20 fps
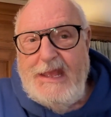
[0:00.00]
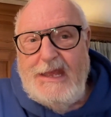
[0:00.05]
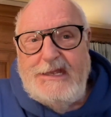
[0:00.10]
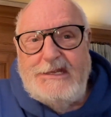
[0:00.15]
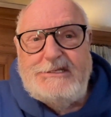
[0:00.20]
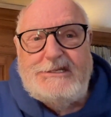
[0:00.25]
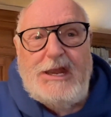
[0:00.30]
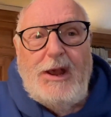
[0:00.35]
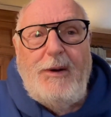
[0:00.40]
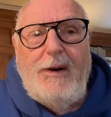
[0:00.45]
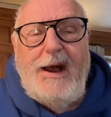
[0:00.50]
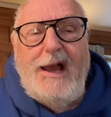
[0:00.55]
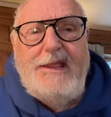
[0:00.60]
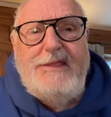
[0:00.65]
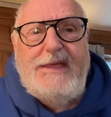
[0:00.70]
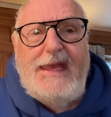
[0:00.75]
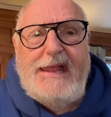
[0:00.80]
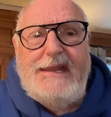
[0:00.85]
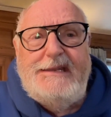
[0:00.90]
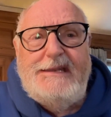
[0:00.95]
So I
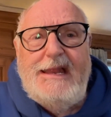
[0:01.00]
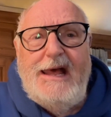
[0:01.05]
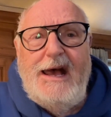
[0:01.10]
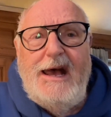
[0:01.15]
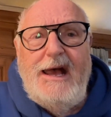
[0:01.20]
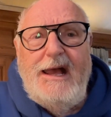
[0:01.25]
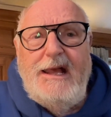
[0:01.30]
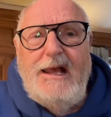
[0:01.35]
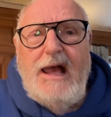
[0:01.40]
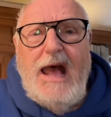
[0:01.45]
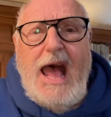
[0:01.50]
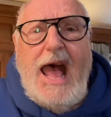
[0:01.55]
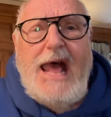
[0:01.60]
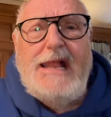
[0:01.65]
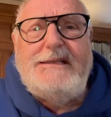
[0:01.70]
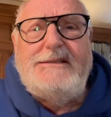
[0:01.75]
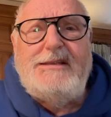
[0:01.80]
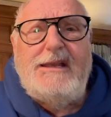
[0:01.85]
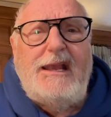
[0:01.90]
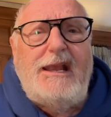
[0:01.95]
then
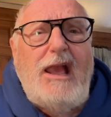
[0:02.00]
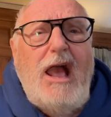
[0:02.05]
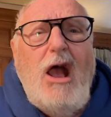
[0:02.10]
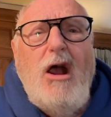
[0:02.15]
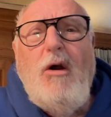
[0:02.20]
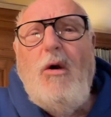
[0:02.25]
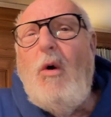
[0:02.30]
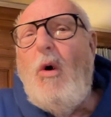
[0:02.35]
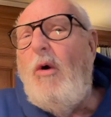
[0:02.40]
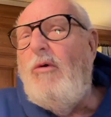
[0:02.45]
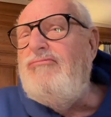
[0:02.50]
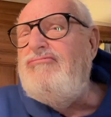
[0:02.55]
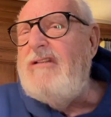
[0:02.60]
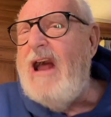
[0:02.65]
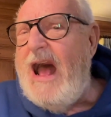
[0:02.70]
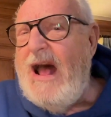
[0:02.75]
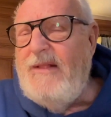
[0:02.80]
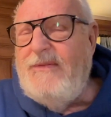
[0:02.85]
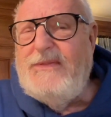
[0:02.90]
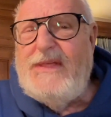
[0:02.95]
had to go
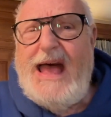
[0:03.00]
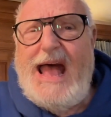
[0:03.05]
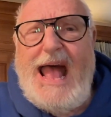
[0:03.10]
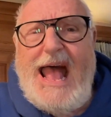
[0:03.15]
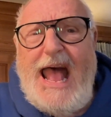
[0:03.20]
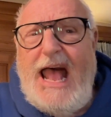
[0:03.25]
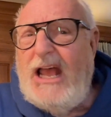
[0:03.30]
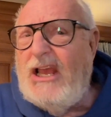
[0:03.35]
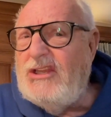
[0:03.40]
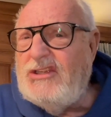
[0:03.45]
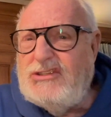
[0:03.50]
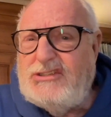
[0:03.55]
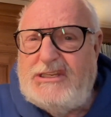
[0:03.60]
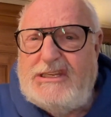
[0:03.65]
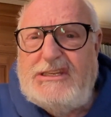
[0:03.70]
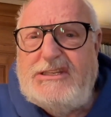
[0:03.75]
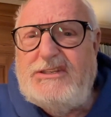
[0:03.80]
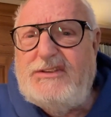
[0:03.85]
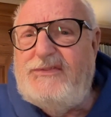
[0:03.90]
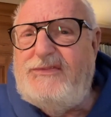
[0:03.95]
round the
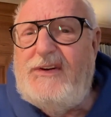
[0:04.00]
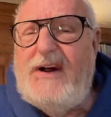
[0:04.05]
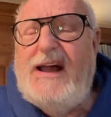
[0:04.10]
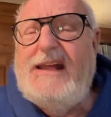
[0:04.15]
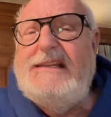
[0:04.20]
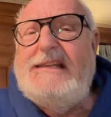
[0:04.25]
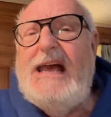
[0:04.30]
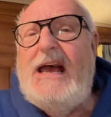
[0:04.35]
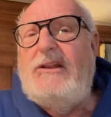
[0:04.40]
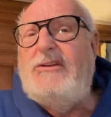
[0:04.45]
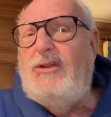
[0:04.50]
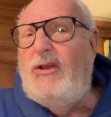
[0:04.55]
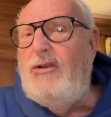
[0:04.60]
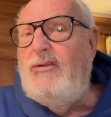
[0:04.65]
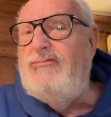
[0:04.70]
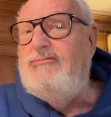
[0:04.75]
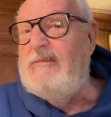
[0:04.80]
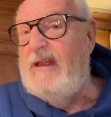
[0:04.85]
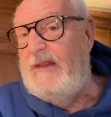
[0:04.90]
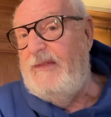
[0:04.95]
houses to find out
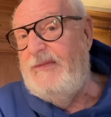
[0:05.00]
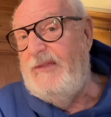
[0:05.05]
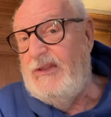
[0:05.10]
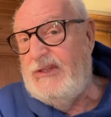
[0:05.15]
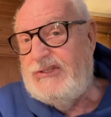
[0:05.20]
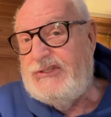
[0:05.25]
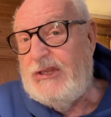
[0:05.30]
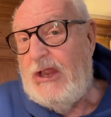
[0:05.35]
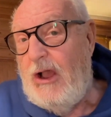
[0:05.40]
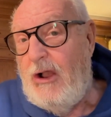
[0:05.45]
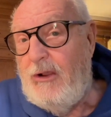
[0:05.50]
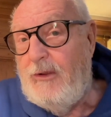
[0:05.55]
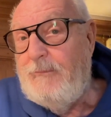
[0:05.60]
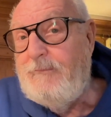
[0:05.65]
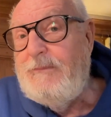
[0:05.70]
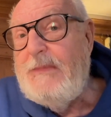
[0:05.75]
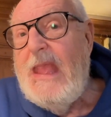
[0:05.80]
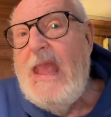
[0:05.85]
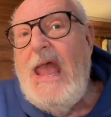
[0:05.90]
who'd written the song.